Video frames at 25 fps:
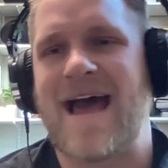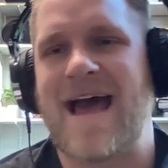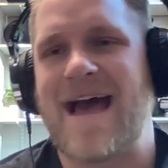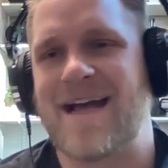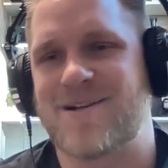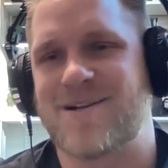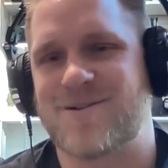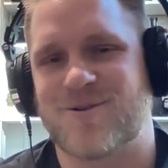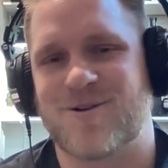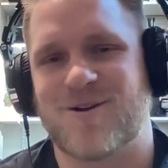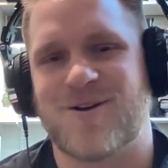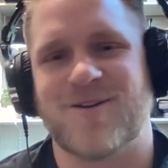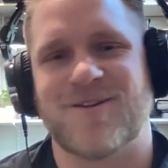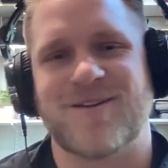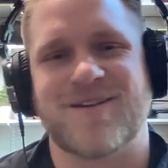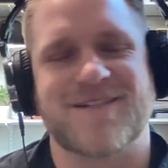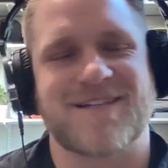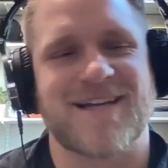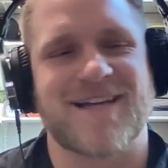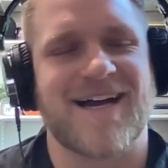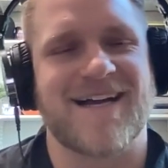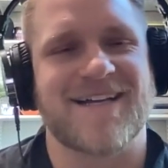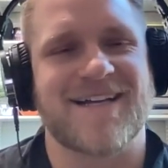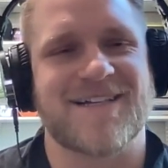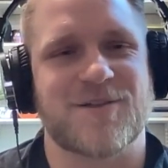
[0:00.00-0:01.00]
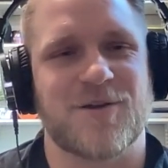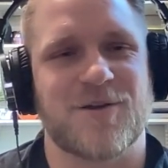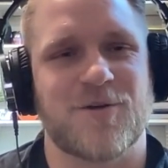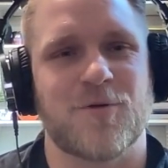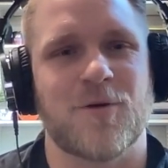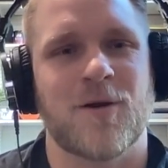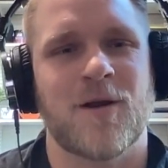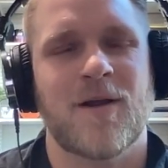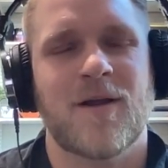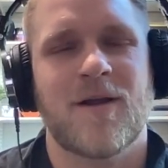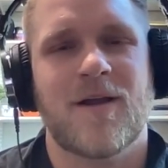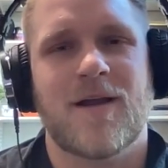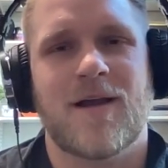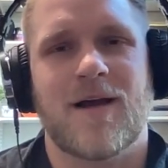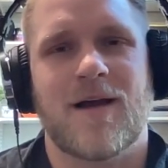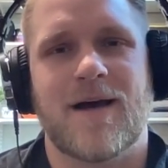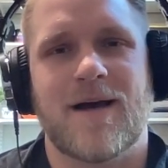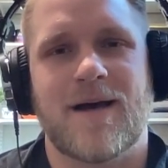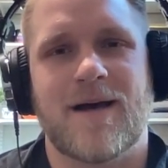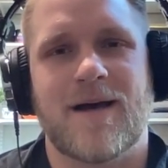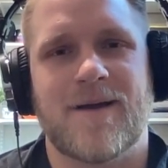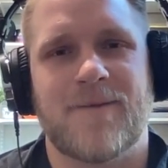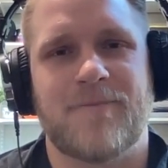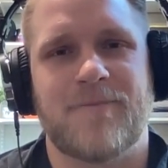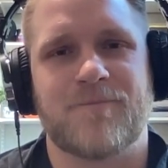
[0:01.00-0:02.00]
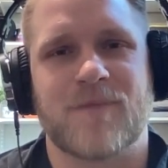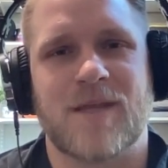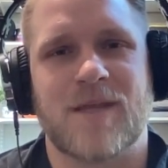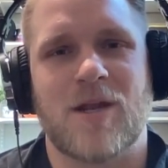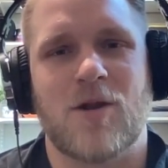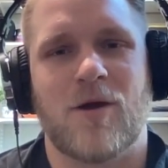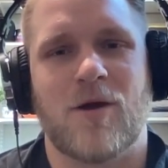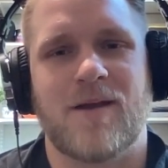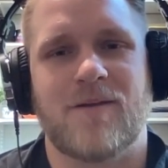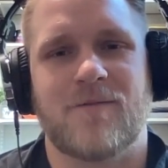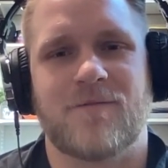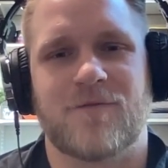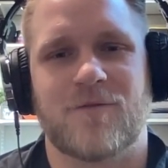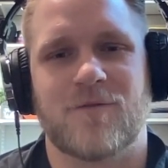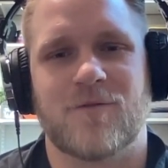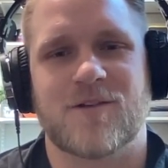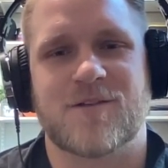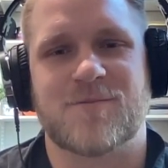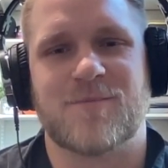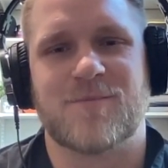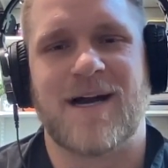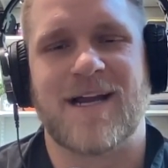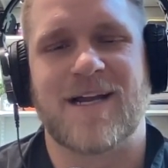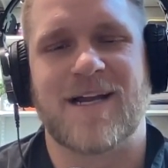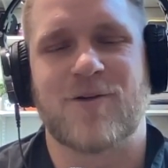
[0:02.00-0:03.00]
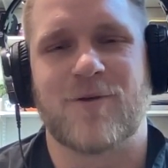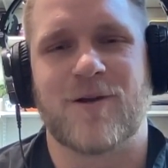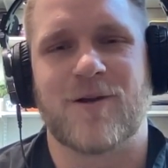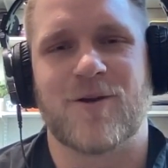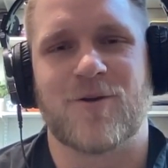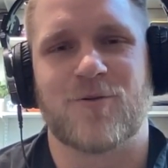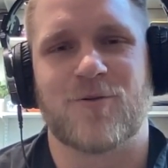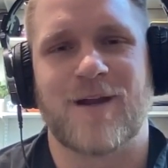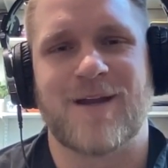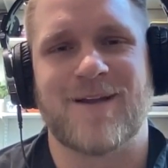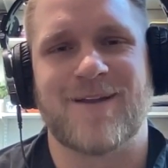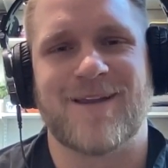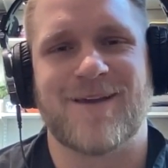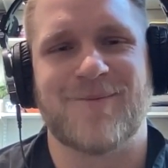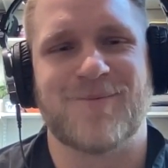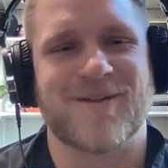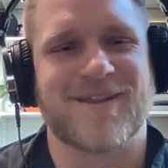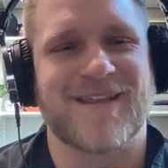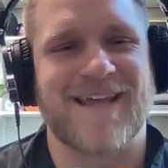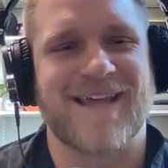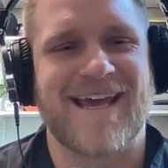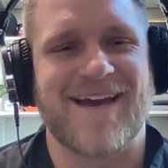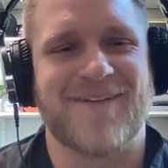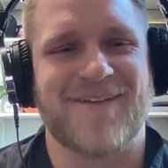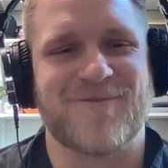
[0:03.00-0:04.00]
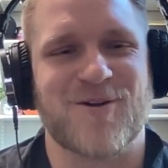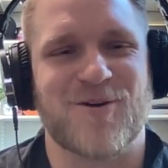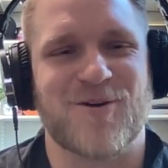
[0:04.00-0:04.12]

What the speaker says: Hatch, or all these guys who, influenced my career greatly, but they have